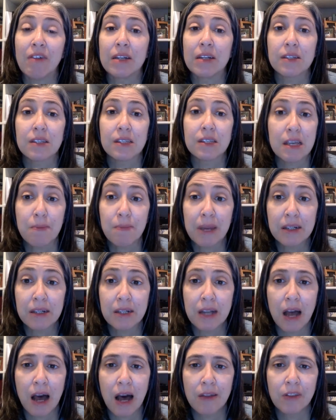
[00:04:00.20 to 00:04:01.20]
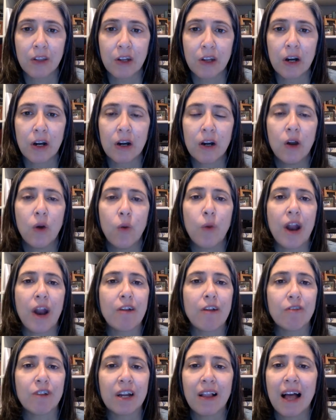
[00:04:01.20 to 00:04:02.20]
having a sleeping toddler when
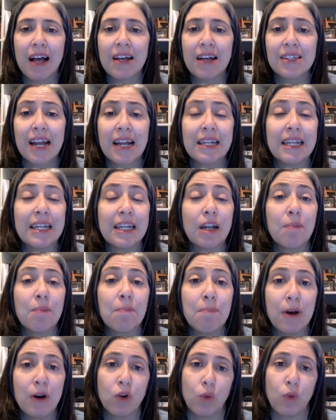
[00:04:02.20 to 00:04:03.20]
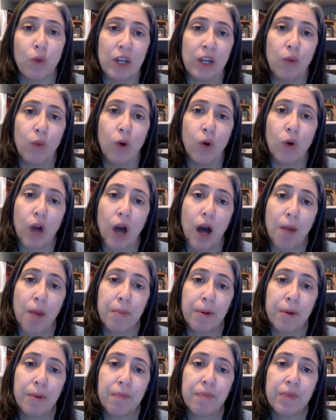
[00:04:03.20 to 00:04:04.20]
I realized I needed milk when he woke
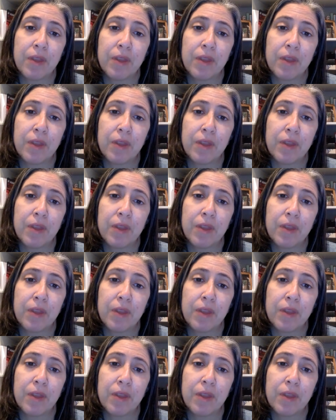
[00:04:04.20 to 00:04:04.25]
up.